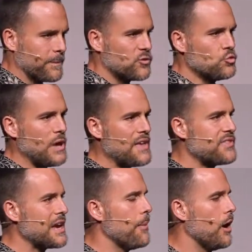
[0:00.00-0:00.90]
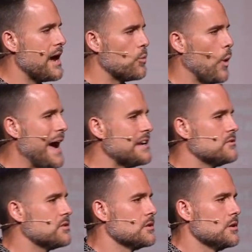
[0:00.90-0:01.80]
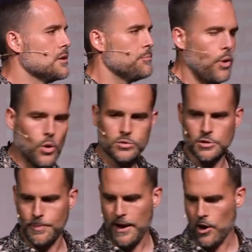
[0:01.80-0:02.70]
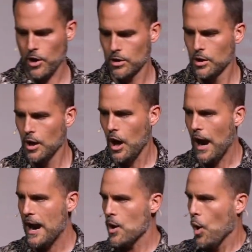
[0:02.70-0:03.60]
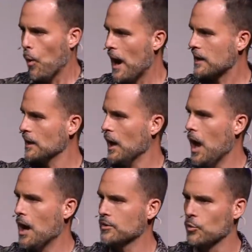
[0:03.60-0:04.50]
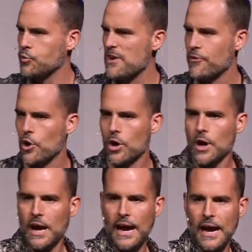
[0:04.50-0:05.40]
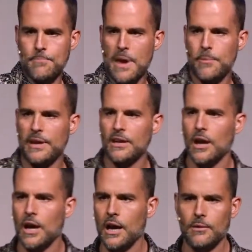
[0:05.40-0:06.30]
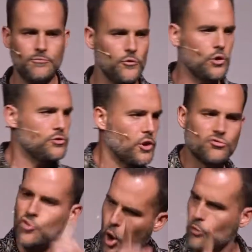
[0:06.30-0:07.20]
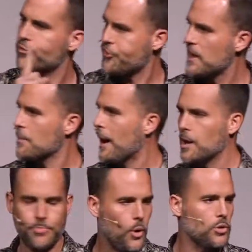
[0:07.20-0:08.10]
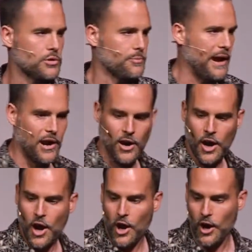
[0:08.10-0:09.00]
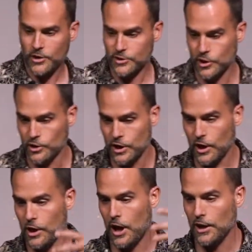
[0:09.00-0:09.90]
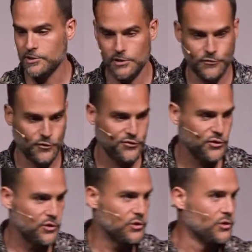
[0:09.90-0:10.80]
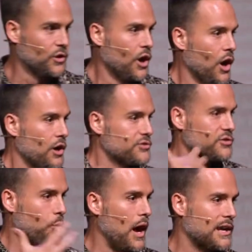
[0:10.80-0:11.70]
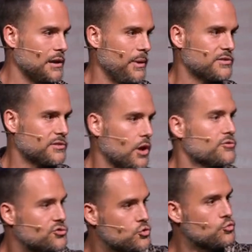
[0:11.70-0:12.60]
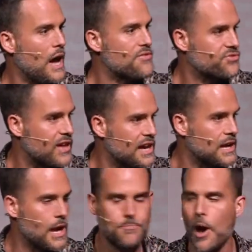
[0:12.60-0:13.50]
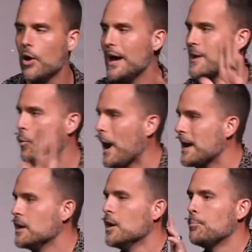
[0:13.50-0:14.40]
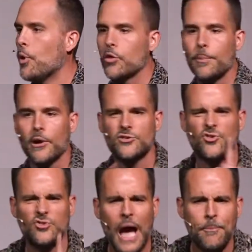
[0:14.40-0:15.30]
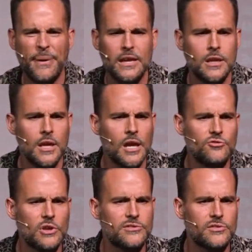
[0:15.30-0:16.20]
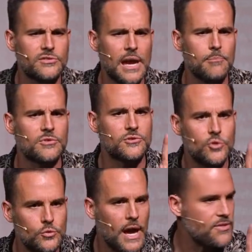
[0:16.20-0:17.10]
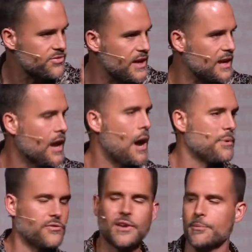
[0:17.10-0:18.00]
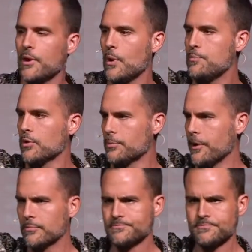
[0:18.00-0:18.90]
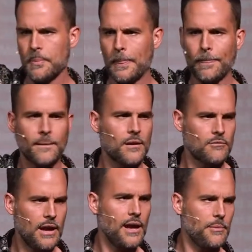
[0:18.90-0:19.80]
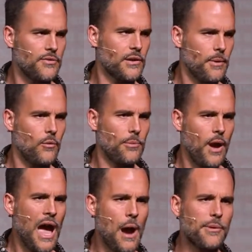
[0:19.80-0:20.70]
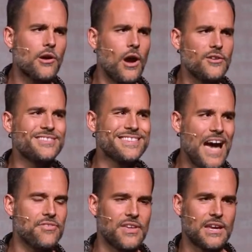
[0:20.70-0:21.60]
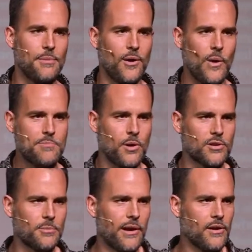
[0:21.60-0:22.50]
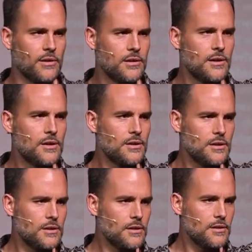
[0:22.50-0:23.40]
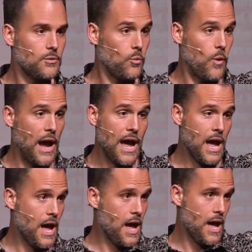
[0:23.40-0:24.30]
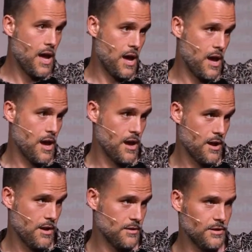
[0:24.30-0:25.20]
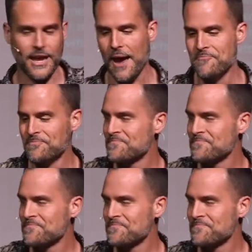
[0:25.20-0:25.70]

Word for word: Do not think about a white polar bear all right, walking along the river, uh, uh maybe uh, uh um, no, don't think about a polar bear, uh, you know, uh, hunting for food, or just walking amongst us Do not think about a white polar bear. Stop it in Jesus' name. Do not think, how many are thinking about a white polar bear? Right? How many are thinking about white polar? How many are not thinking about white polar bear? Wow. Okay.